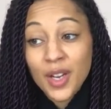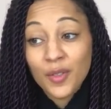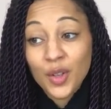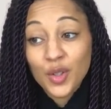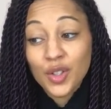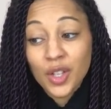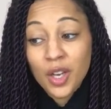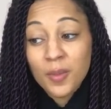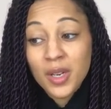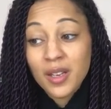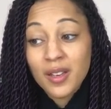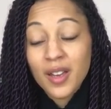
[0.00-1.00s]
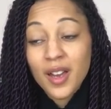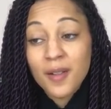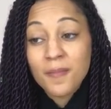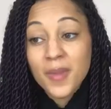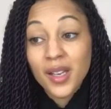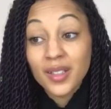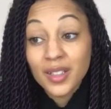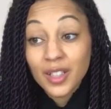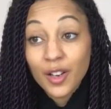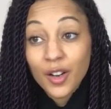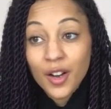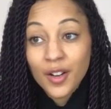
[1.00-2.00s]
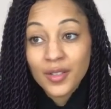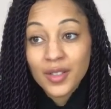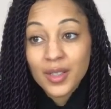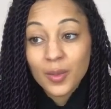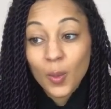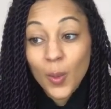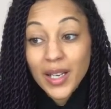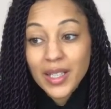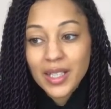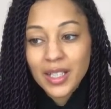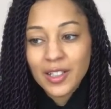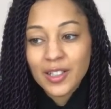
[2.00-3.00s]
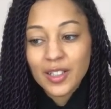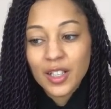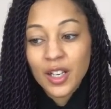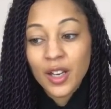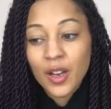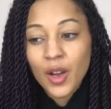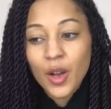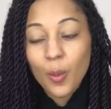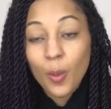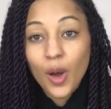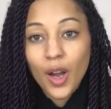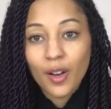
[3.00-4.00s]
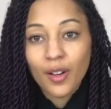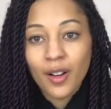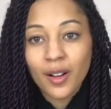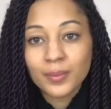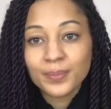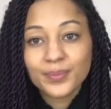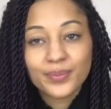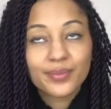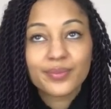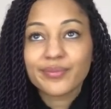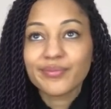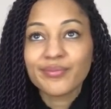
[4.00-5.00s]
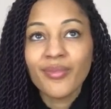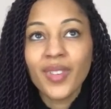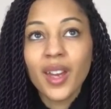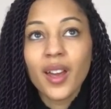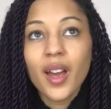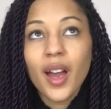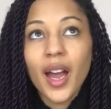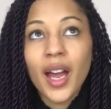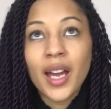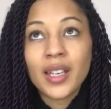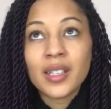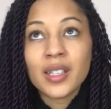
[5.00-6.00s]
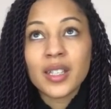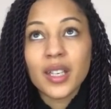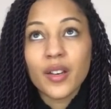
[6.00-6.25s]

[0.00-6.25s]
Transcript: I've got so many amazing yarns waiting to work on. And